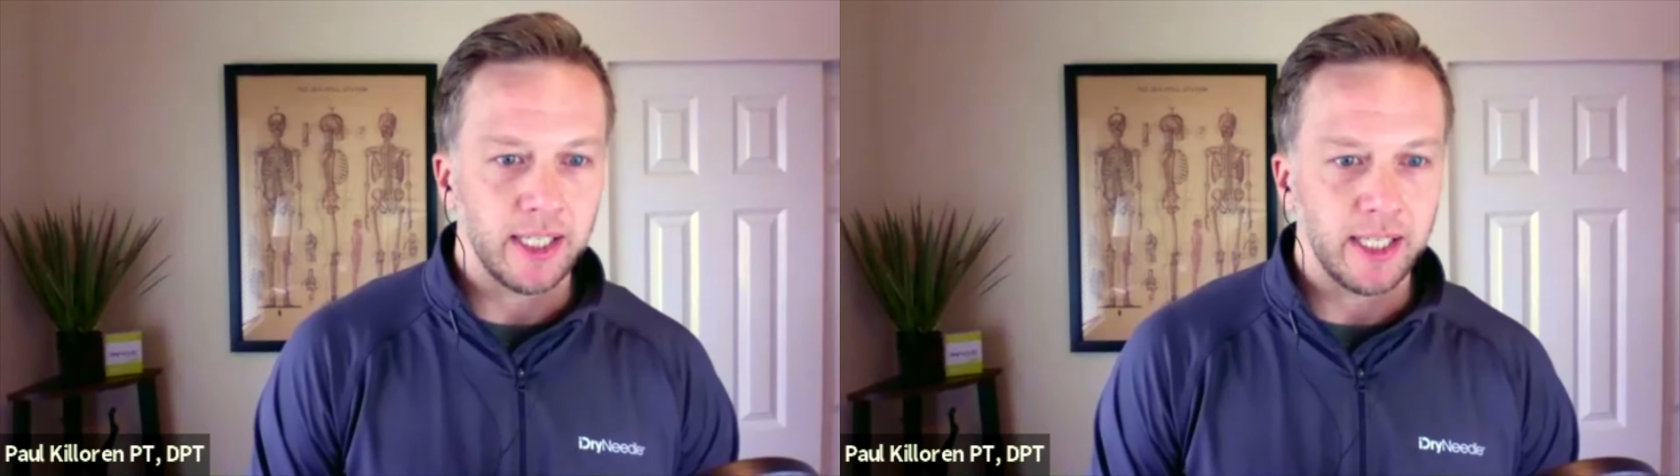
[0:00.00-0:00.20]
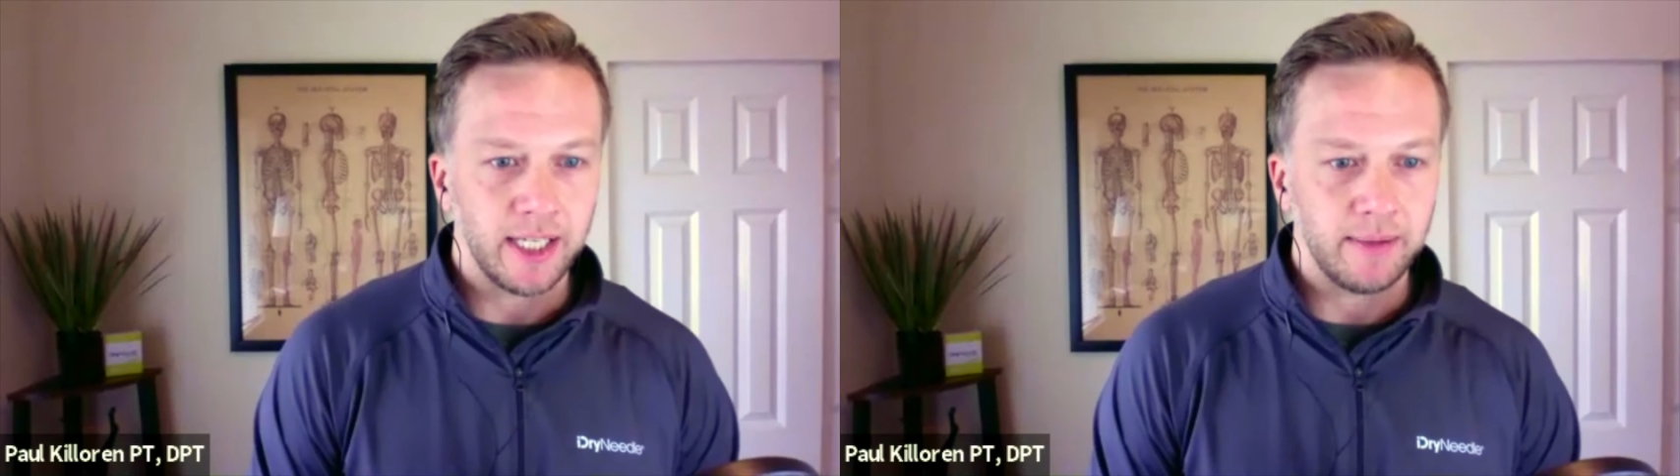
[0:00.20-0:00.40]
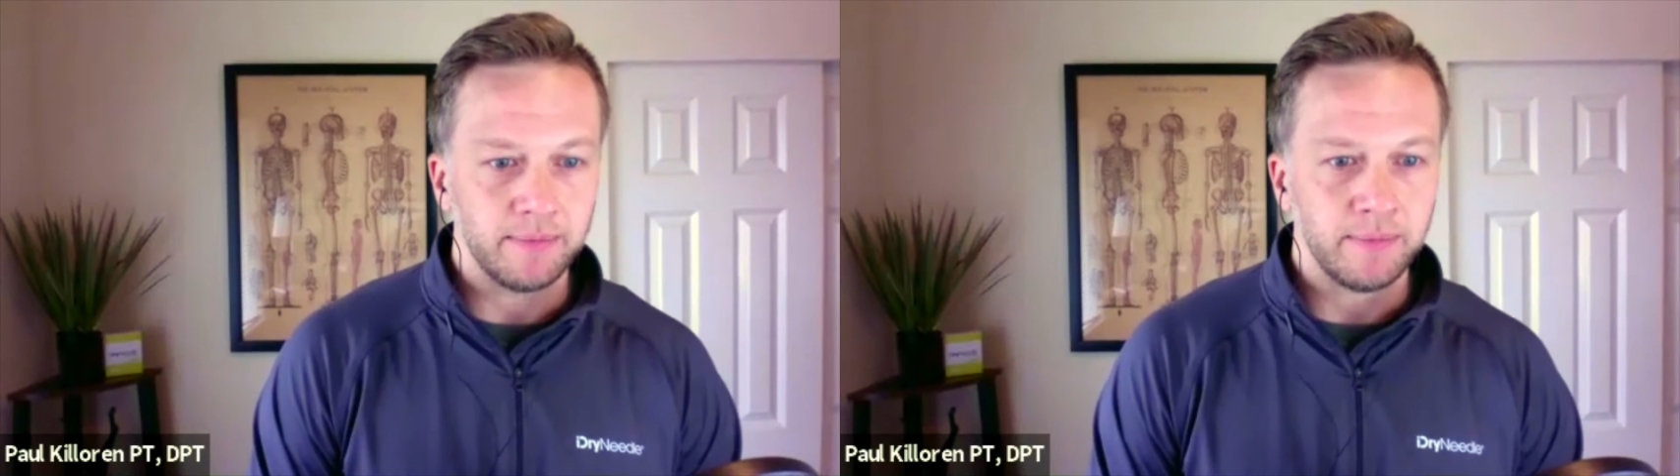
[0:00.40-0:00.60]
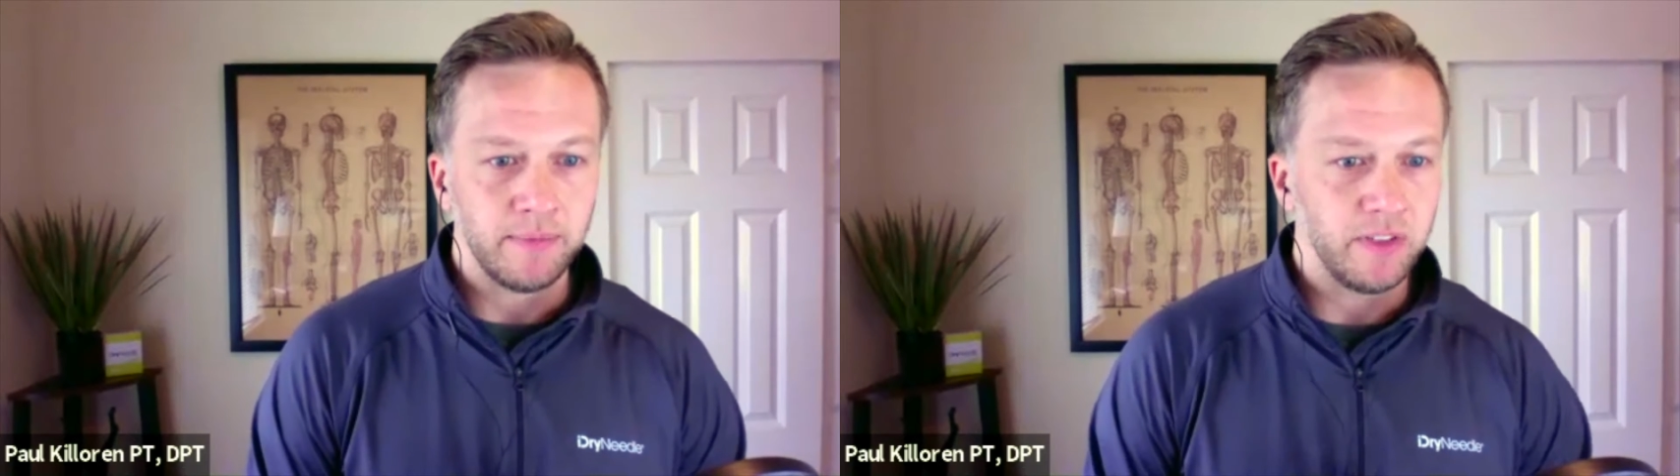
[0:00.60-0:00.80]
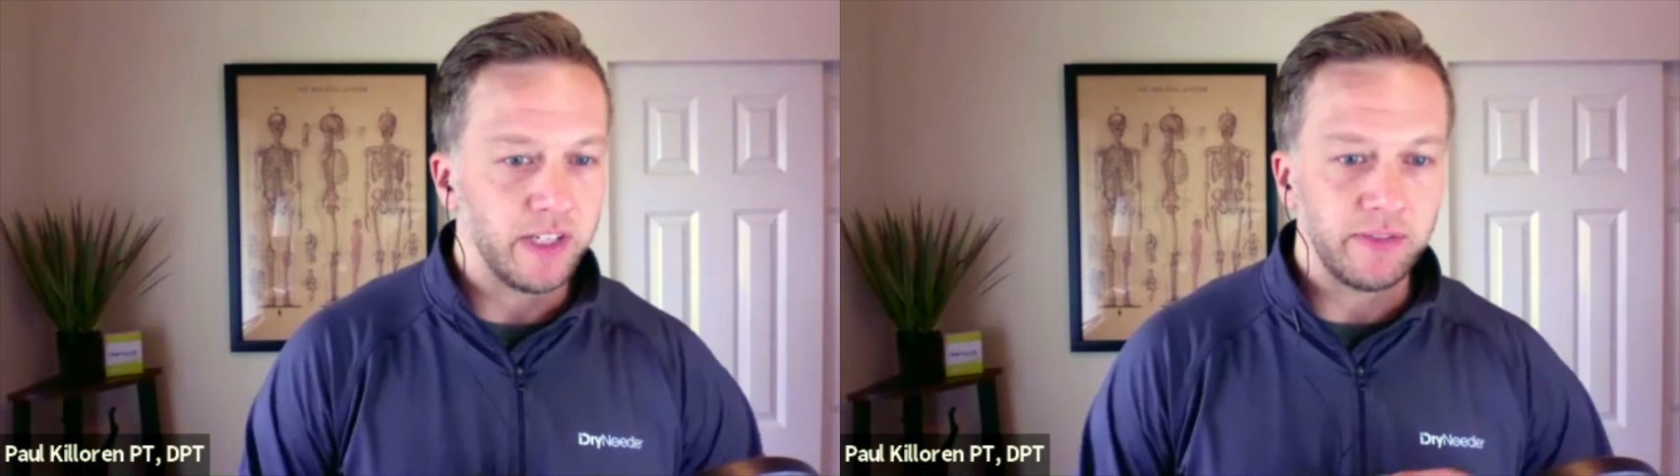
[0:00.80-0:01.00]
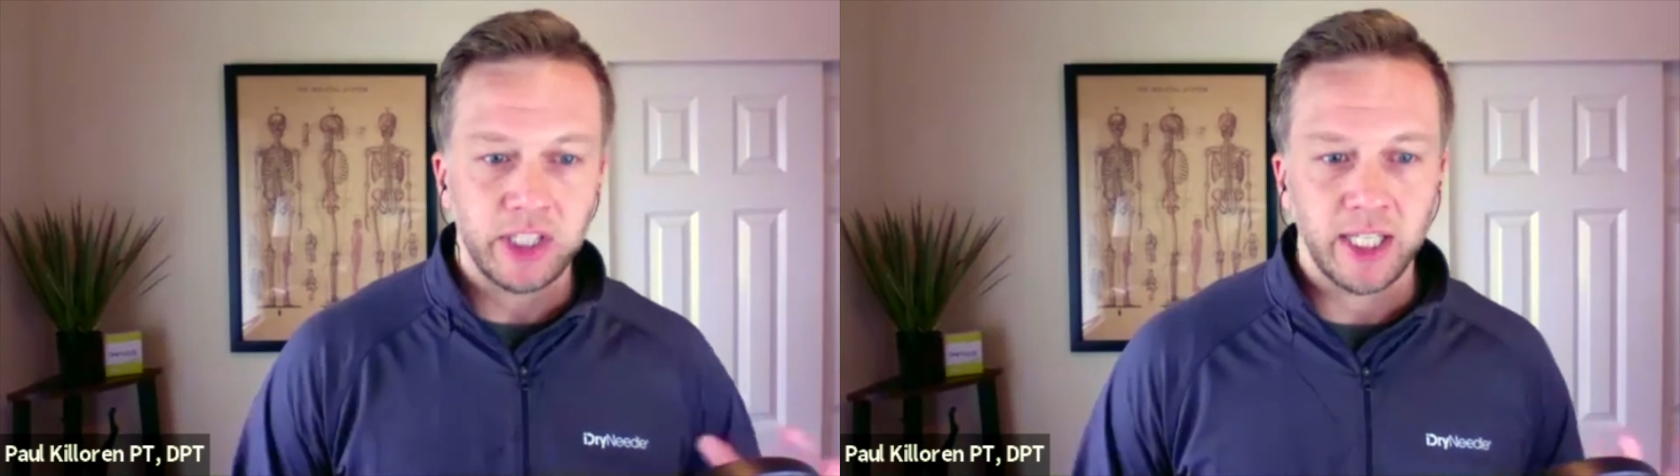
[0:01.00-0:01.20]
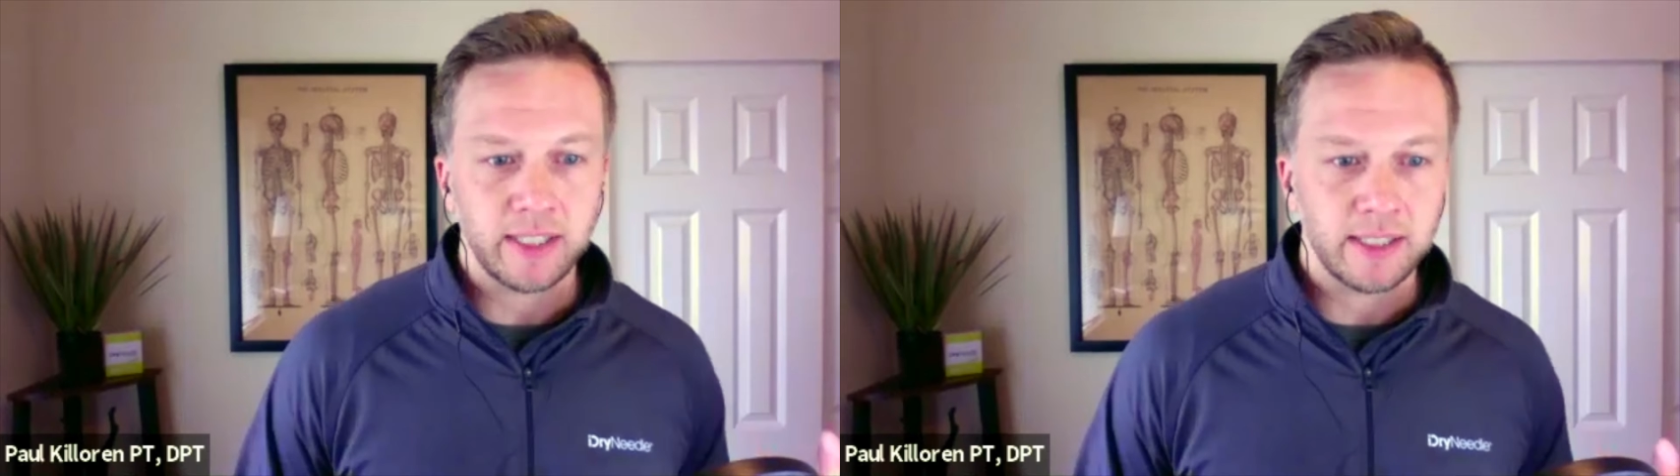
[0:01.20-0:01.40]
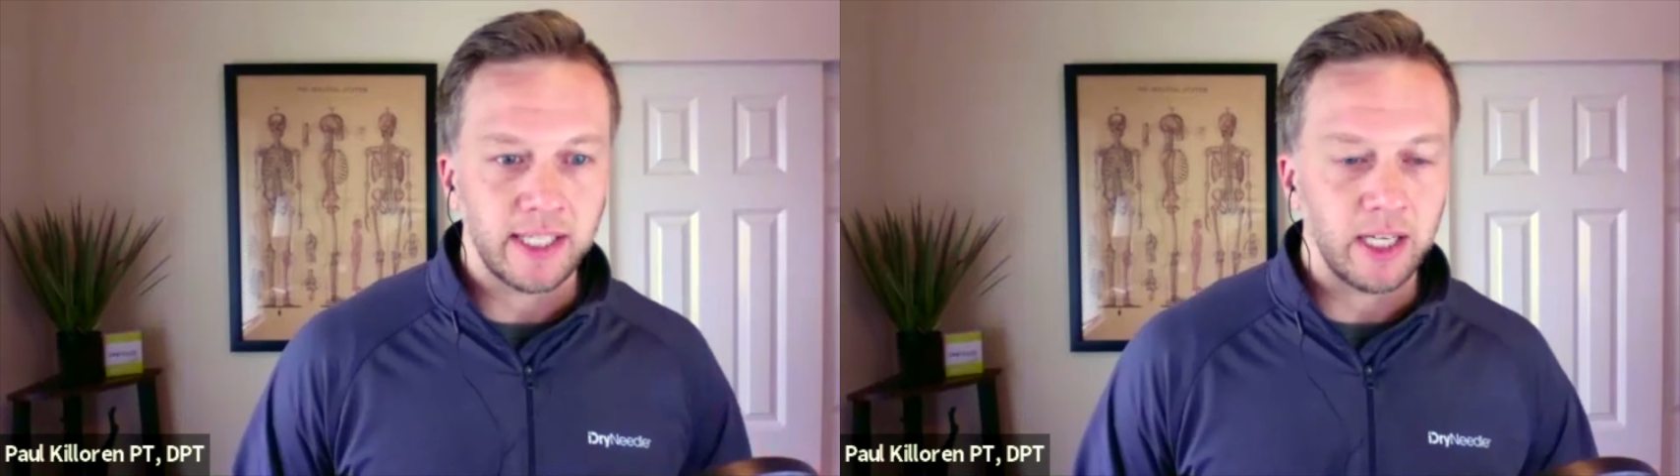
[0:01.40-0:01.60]
If you've never
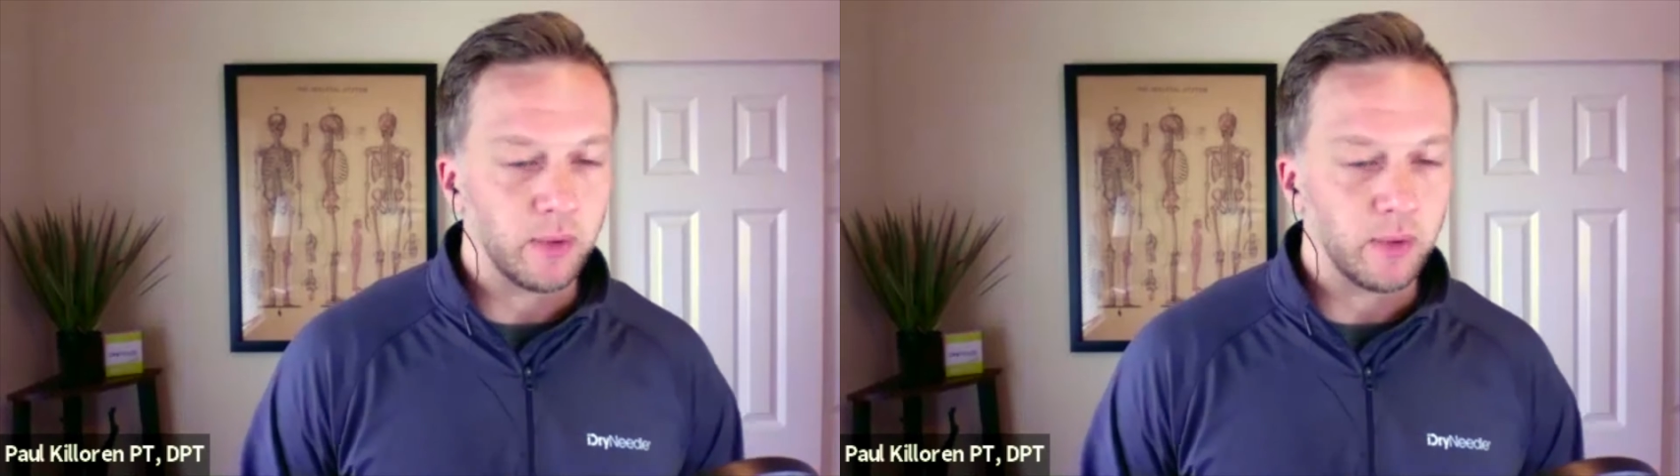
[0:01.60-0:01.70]
checked us out,